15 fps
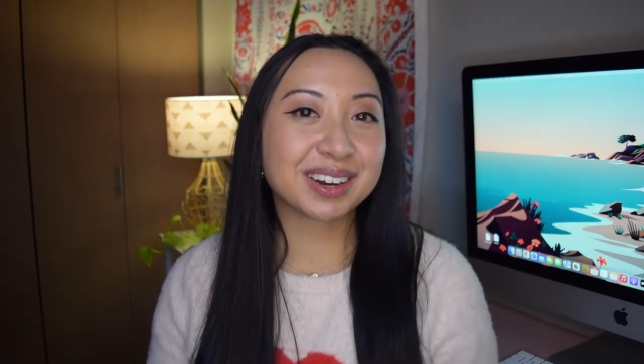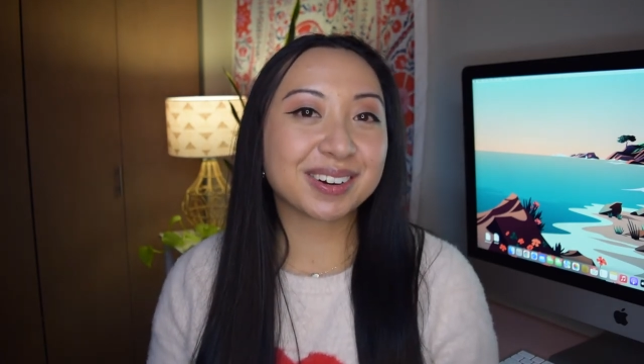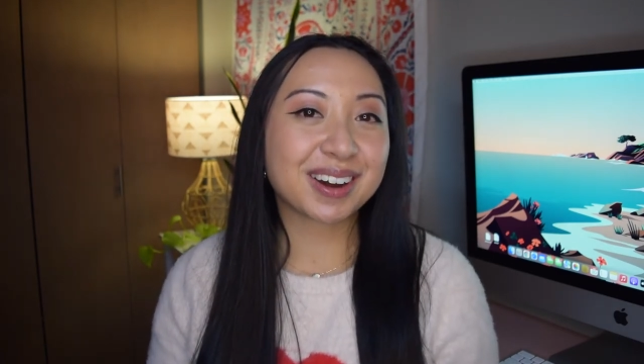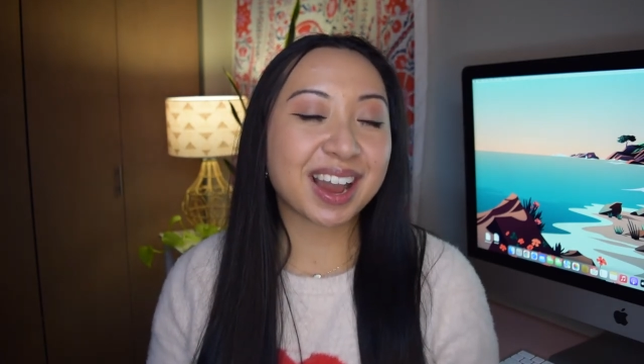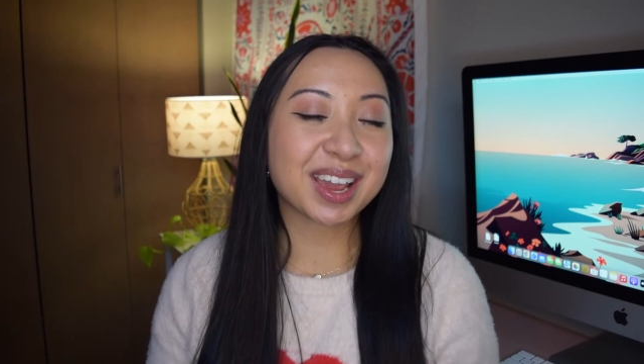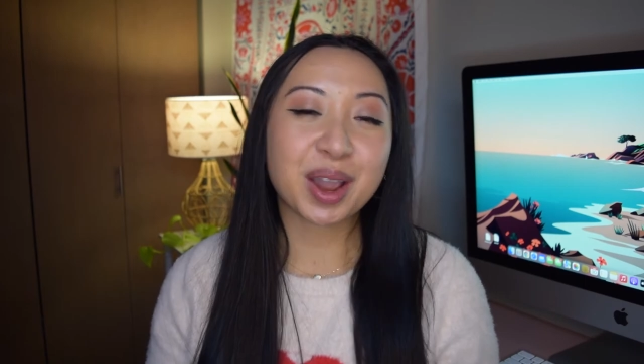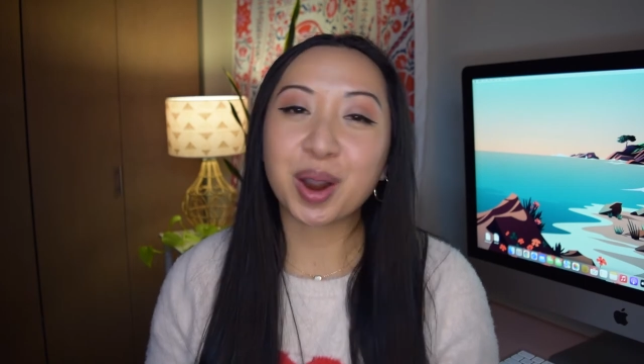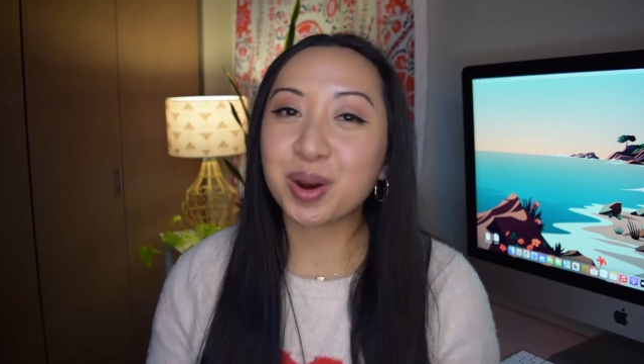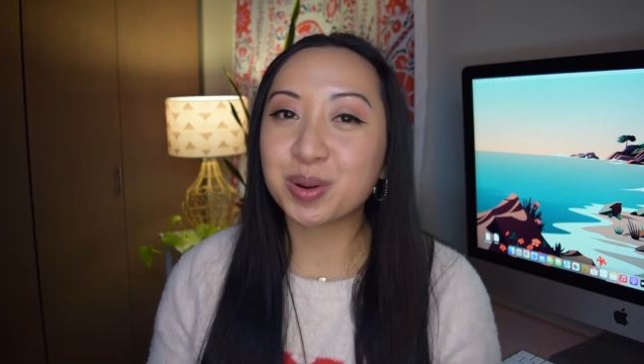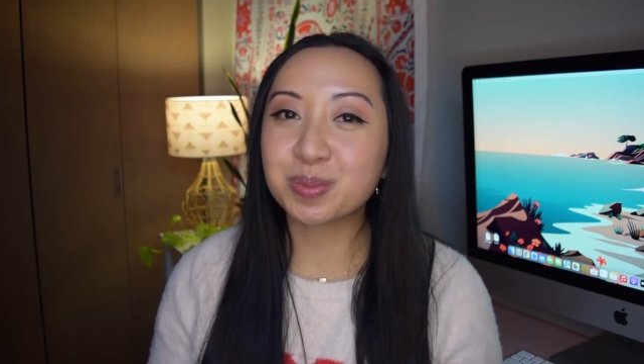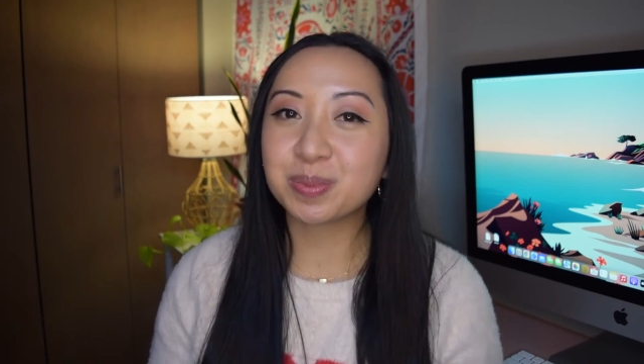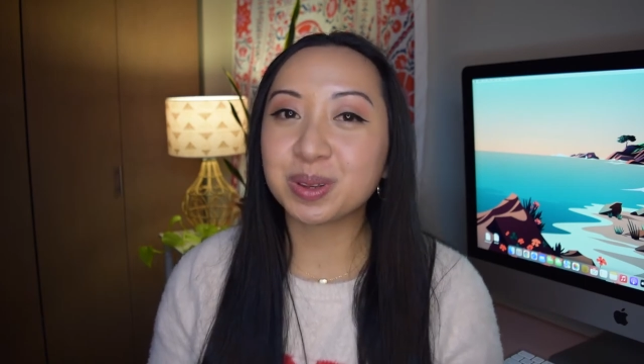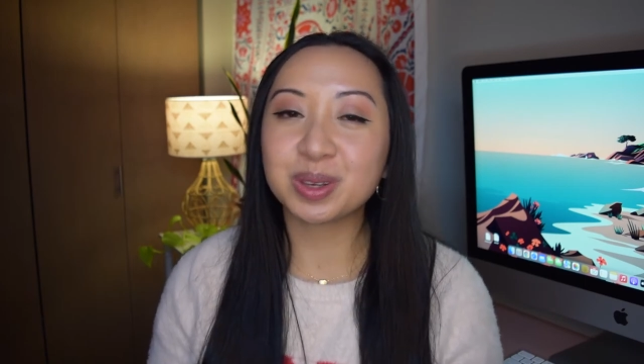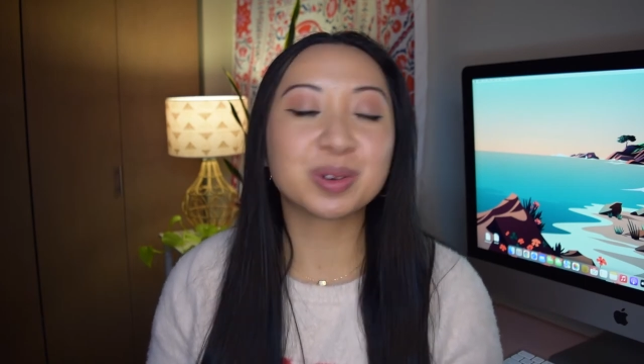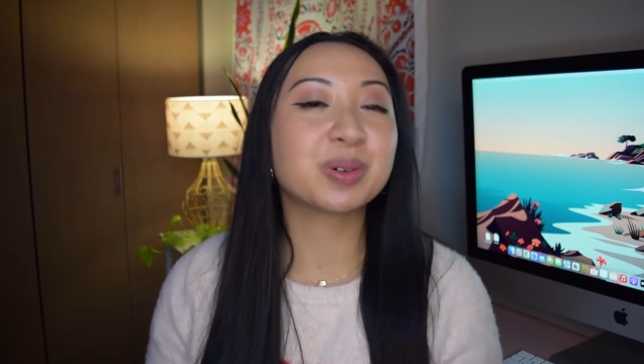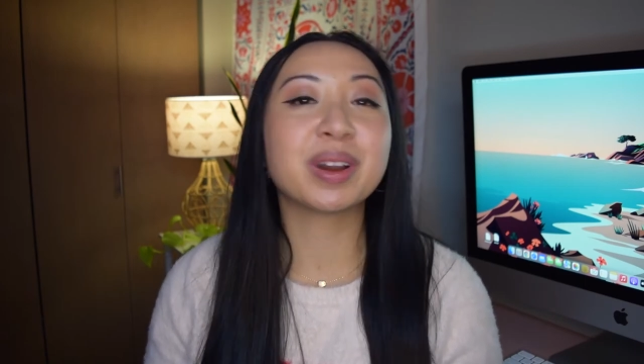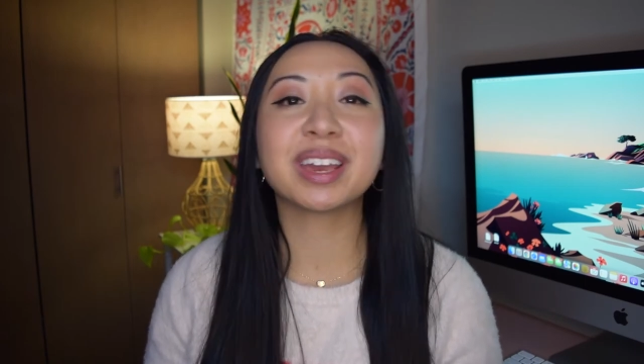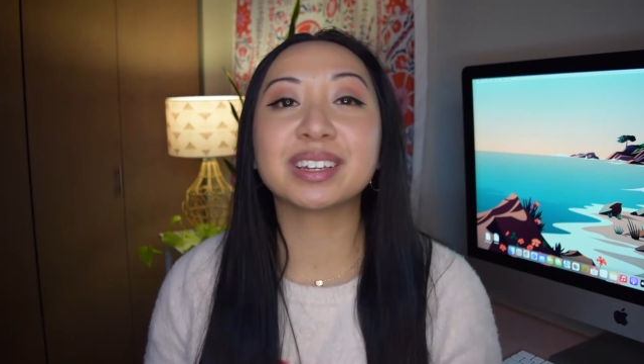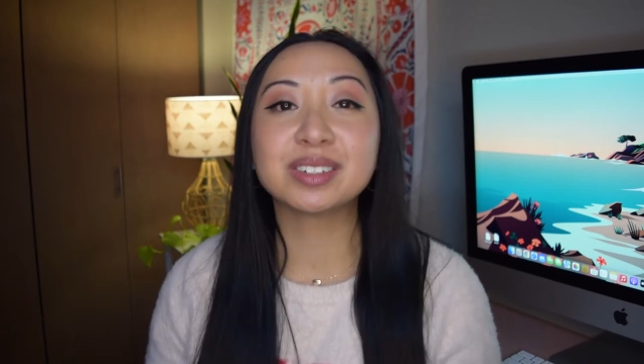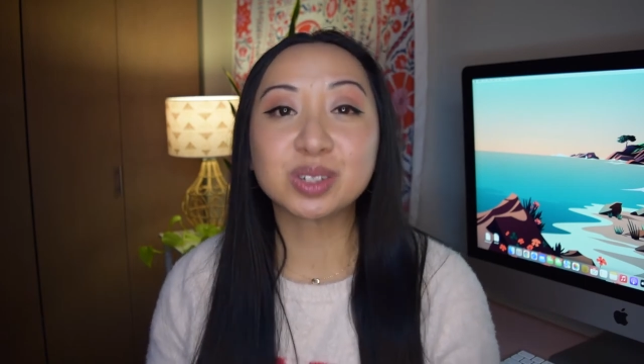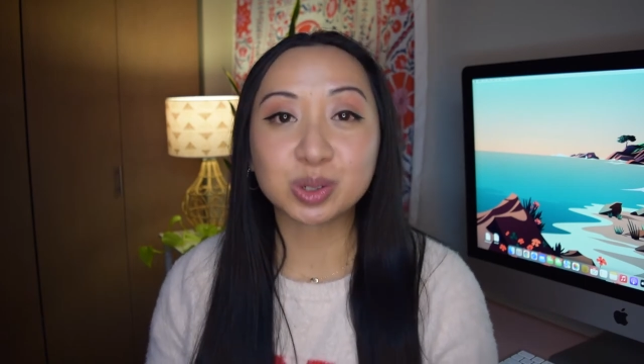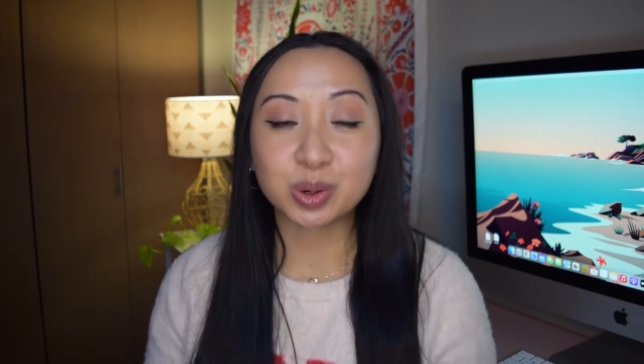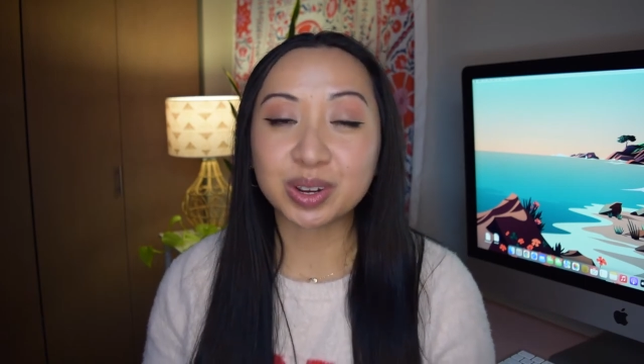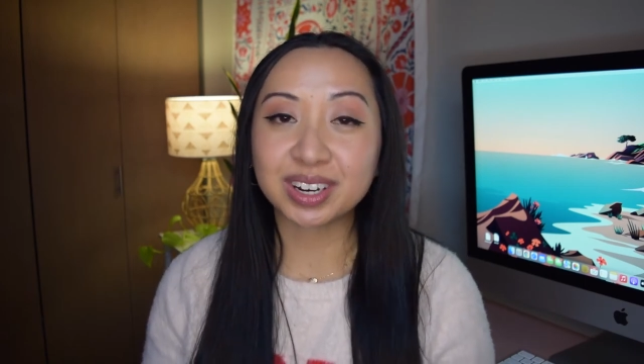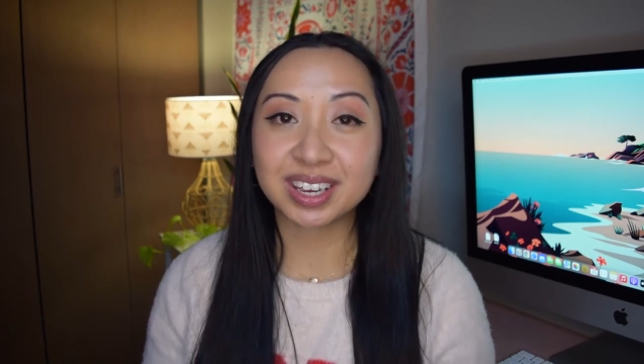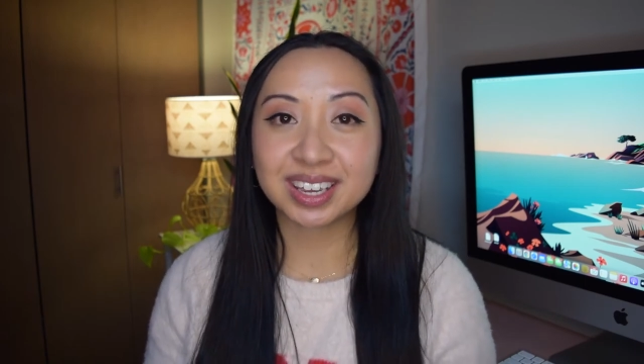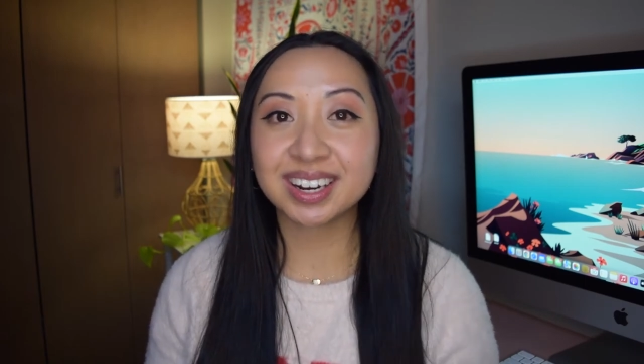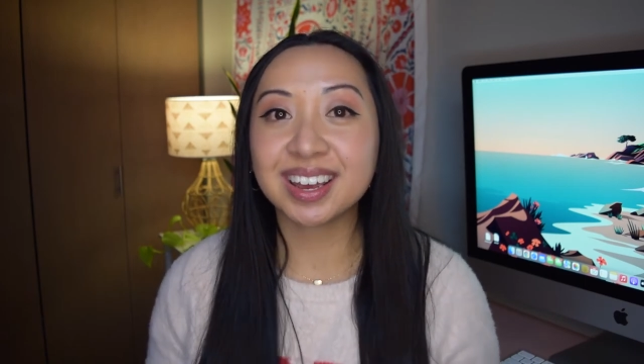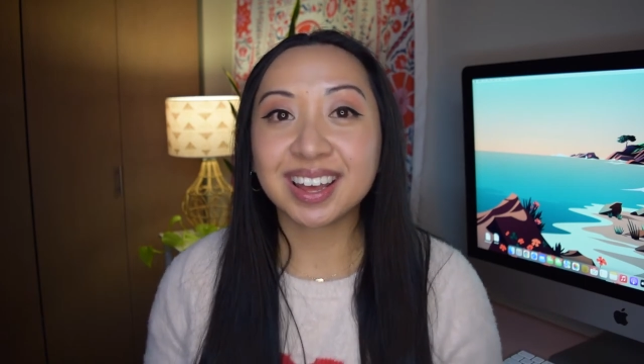I hope you enjoyed it.